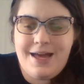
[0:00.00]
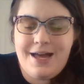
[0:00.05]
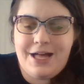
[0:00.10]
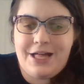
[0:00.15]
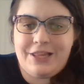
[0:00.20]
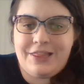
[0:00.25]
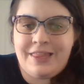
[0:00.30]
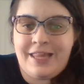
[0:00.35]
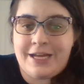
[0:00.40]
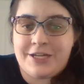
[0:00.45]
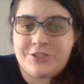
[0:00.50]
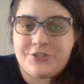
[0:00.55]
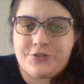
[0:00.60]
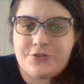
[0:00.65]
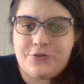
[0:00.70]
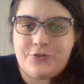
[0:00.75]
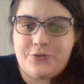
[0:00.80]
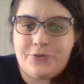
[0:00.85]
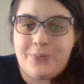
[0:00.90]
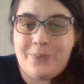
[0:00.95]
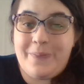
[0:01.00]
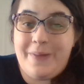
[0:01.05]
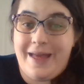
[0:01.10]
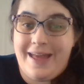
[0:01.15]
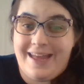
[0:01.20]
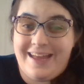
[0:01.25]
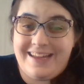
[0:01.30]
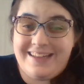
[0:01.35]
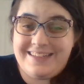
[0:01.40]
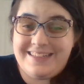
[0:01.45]
electrical
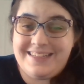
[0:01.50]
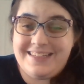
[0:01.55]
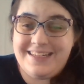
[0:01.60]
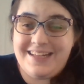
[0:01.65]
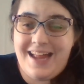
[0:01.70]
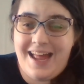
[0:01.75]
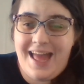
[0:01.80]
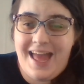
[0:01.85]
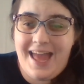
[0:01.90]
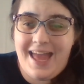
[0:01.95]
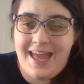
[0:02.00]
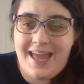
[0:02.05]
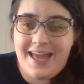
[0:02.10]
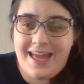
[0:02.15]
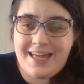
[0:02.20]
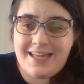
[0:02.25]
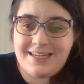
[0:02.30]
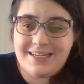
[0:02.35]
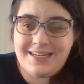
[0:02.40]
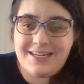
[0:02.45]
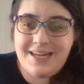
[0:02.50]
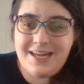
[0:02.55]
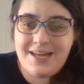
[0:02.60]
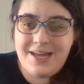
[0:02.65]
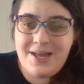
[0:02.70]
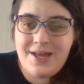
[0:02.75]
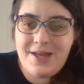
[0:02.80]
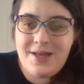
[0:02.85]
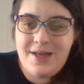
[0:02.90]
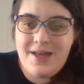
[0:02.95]
pain. And
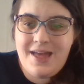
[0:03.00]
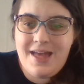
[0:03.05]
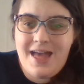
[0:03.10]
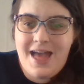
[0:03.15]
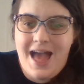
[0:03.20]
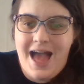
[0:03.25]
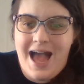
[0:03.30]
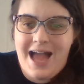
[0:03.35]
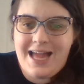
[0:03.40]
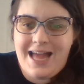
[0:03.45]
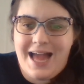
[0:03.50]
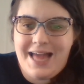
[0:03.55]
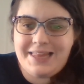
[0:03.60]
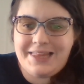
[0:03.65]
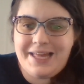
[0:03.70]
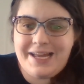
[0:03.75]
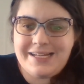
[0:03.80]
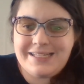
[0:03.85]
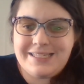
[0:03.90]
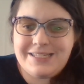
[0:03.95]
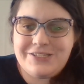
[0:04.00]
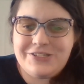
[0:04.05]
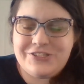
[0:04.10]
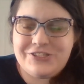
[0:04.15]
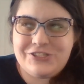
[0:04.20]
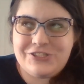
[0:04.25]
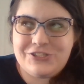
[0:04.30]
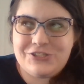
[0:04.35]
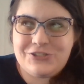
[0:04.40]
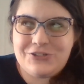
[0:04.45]
I like to
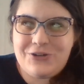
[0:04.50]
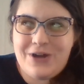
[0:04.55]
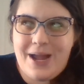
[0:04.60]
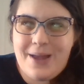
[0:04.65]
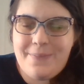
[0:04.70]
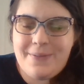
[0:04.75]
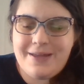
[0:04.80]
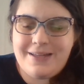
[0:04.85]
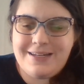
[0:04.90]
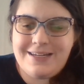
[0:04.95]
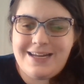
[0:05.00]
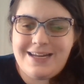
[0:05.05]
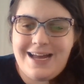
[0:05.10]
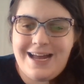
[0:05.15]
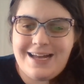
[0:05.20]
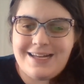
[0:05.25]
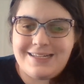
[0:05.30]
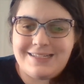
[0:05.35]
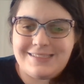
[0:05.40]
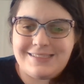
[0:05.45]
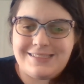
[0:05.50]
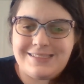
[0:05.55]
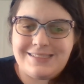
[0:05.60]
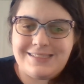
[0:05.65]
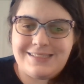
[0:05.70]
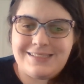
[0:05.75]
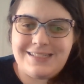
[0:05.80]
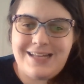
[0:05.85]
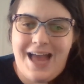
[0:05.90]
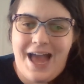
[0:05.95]
describe it
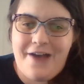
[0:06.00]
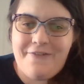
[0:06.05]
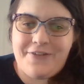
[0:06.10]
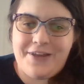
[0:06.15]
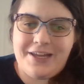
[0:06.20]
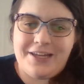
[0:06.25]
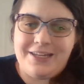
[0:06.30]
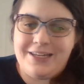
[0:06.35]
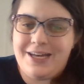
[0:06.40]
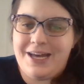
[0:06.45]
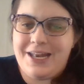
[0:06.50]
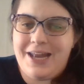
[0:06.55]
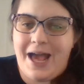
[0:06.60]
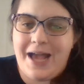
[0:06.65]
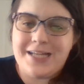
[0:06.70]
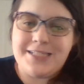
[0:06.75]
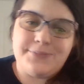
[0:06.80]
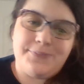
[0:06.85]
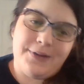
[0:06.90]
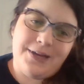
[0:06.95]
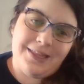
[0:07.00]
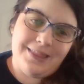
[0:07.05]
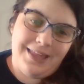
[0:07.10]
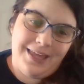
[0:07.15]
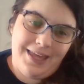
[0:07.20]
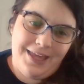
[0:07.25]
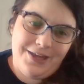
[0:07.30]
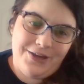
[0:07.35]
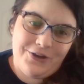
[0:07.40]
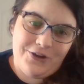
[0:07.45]
as having an ice pick in
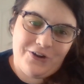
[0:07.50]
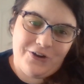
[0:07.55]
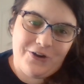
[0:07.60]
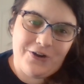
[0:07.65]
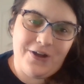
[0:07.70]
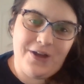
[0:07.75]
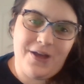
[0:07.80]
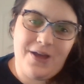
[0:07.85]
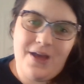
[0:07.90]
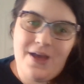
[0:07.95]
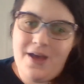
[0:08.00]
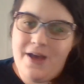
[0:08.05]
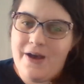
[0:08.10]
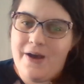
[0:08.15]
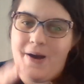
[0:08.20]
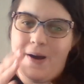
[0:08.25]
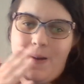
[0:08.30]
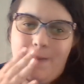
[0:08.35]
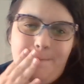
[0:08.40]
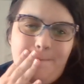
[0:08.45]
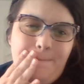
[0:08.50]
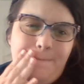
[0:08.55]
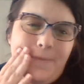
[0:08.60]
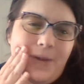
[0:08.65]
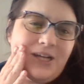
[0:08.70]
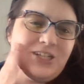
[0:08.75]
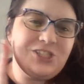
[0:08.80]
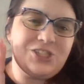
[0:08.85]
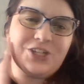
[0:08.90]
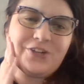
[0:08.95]
the ear, a
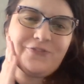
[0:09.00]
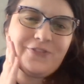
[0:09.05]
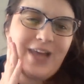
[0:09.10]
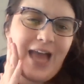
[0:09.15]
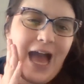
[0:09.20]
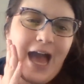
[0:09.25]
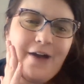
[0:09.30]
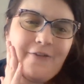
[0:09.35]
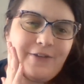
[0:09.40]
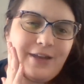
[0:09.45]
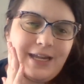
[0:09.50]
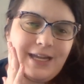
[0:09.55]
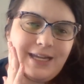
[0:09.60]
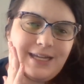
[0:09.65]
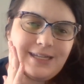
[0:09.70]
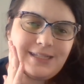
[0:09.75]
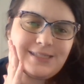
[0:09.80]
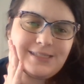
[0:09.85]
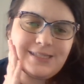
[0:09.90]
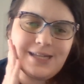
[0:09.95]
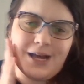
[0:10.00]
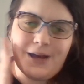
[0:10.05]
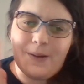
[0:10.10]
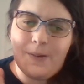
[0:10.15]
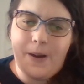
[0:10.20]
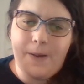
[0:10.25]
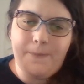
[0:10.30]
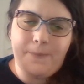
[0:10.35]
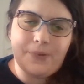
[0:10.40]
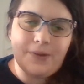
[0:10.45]
bunch of cavities,
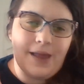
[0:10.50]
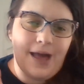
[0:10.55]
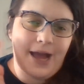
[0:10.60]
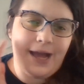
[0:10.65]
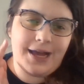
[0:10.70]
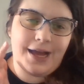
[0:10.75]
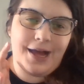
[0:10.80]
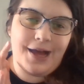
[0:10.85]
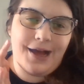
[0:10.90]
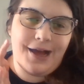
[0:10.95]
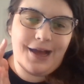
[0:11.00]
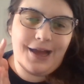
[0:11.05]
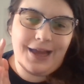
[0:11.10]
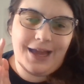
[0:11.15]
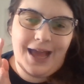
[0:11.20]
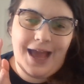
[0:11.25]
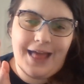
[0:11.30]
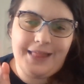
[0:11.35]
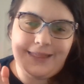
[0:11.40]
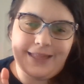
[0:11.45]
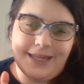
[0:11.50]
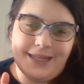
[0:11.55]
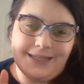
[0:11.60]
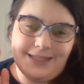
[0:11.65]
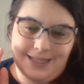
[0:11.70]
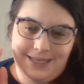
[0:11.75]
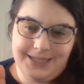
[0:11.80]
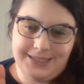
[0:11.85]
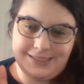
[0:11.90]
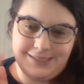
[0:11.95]
a black eye, and then
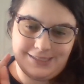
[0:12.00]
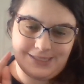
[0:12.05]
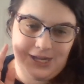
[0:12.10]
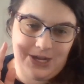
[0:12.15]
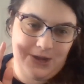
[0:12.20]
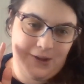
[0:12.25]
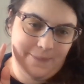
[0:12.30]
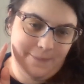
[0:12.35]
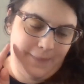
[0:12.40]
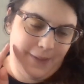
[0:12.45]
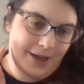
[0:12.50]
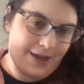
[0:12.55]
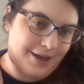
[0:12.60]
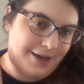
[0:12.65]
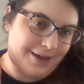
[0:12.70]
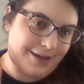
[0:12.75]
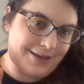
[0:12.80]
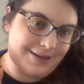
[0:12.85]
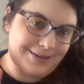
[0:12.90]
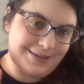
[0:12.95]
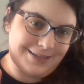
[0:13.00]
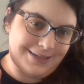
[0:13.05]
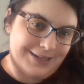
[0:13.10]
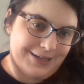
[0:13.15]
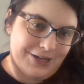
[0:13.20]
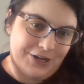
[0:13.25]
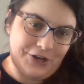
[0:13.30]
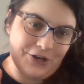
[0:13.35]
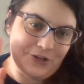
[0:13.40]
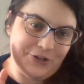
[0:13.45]
getting stung by
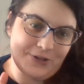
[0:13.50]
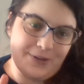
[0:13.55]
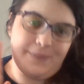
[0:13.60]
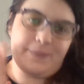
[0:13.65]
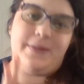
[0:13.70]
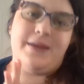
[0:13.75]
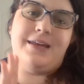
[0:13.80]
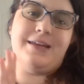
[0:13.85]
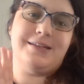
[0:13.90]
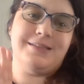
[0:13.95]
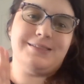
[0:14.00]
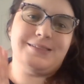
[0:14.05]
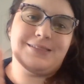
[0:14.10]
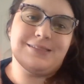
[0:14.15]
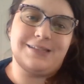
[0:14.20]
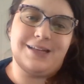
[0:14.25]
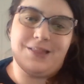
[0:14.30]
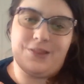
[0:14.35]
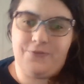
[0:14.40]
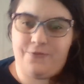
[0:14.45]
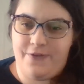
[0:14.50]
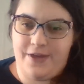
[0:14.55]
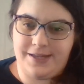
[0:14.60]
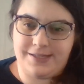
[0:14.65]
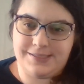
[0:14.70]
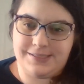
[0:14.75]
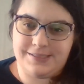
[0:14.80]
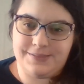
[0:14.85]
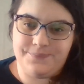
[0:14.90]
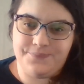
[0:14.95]
100 bees in the
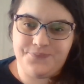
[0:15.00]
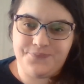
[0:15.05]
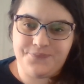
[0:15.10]
face